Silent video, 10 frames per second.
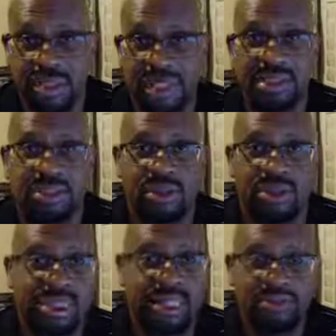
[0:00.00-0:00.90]
Okay,
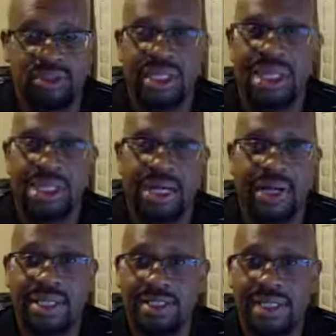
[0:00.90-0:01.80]
so that's how
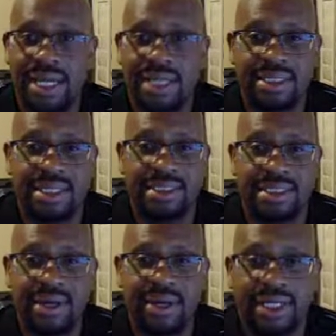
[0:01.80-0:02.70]
I look at it, and that's
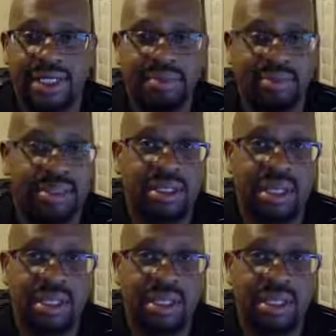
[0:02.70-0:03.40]
how I keep it